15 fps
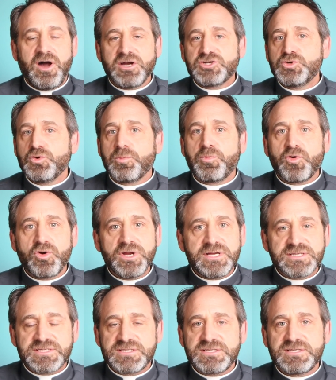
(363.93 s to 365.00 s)
Talk to a
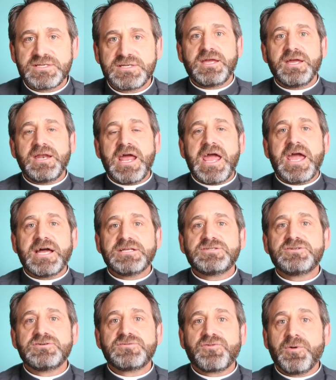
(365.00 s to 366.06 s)
priest. Get
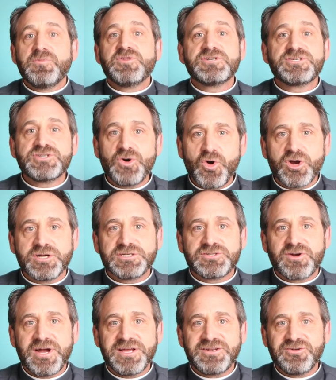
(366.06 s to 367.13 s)
answers from the source,
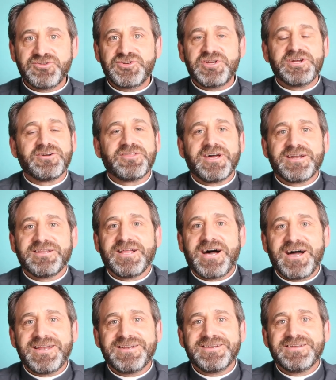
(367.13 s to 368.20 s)
right? Don't you hear that a
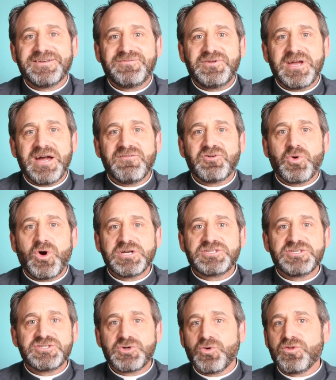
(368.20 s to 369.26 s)
lot? If you have
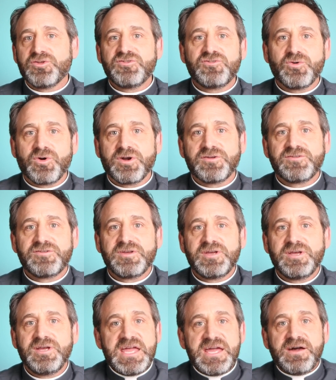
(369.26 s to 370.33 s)
questions, go to the source.
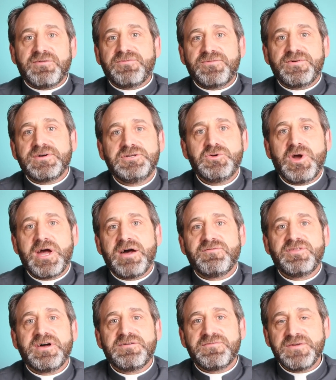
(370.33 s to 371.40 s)
If you have
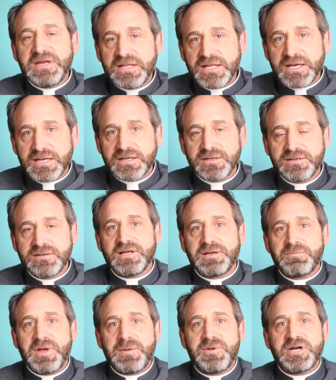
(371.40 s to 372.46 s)
that feeling,
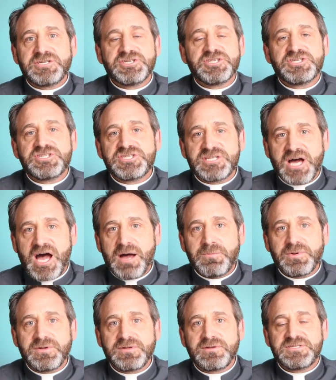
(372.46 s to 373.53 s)
like maybe I should stop
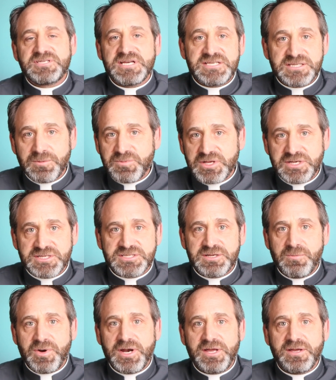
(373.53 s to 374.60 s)
and say something to
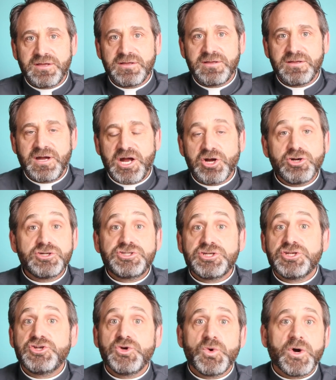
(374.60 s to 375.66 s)
somebody, I urge you
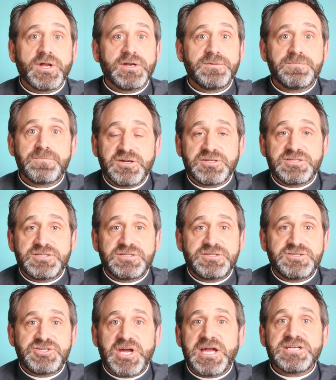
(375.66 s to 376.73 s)
to do it. You
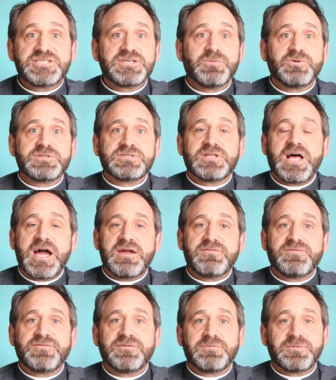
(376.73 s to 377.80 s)
could change someone's life,
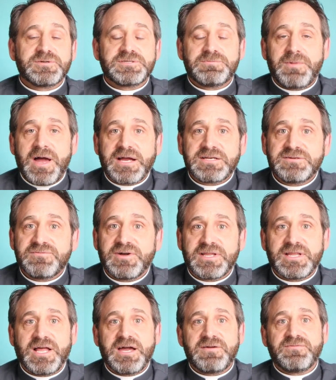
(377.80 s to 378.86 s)
their perspective
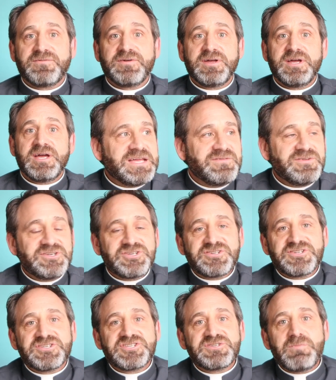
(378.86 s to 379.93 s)
on life, even
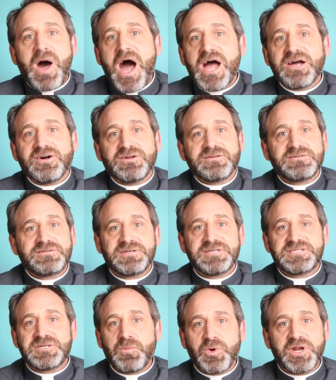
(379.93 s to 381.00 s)
just a smile.
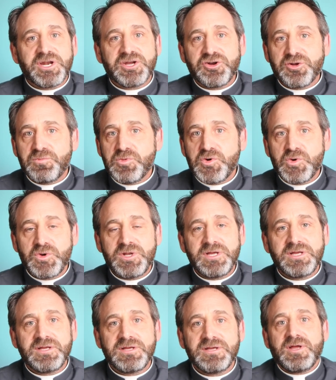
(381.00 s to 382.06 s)
Get someone in a good
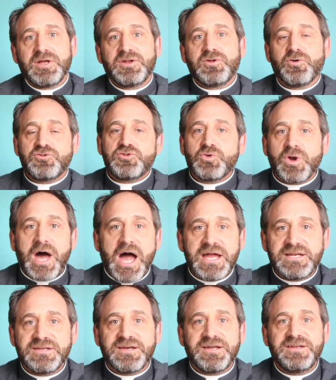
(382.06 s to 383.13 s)
mood. Don't do what I
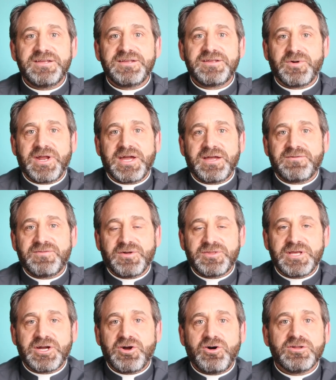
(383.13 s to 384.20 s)
did when I felt
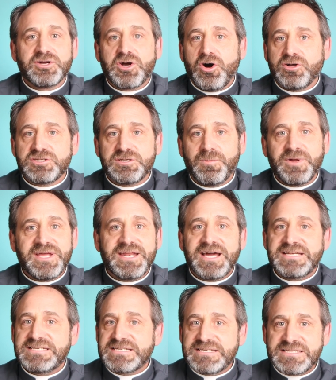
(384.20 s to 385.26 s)
that call to call somebody and
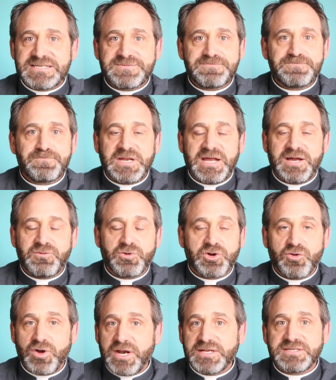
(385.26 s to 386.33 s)
I didn't, and I
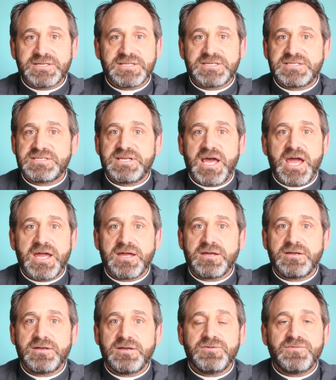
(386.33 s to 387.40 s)
regret it to this day.
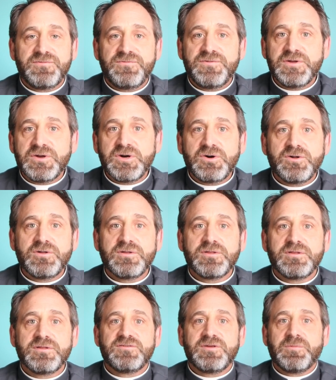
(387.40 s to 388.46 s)
If you feel
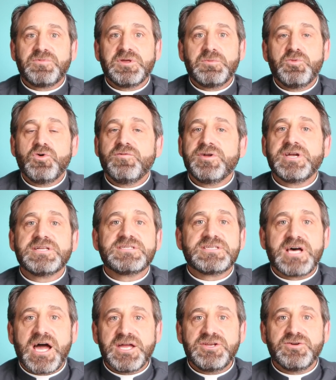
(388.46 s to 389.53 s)
something moving
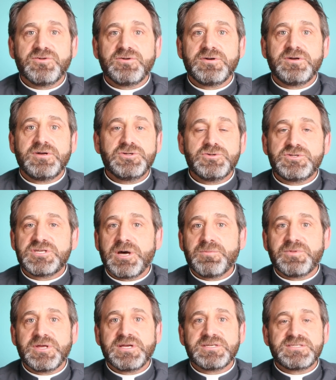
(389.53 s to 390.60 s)
inside you, do
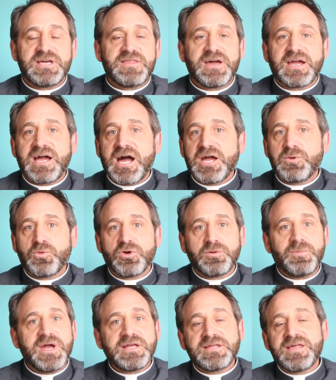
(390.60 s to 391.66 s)
something, say that kind
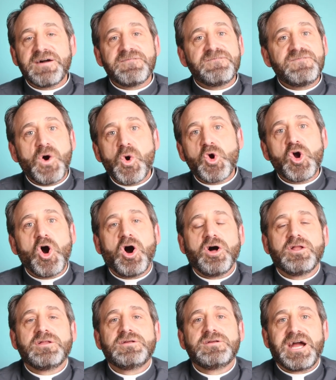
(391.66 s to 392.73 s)
word, make that phone
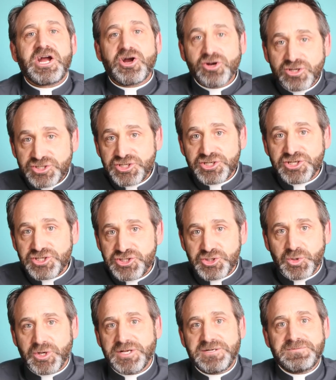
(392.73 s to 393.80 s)
call. I urge you to
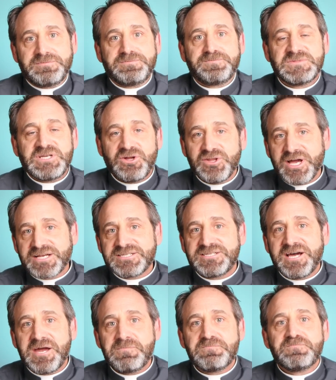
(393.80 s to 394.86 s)
do it. Till next
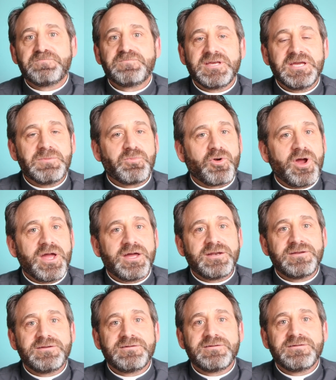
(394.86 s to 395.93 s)
time, keep
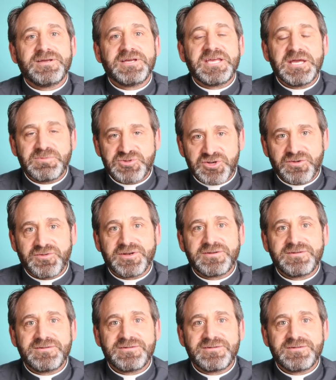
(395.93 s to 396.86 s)
praying and keep serving.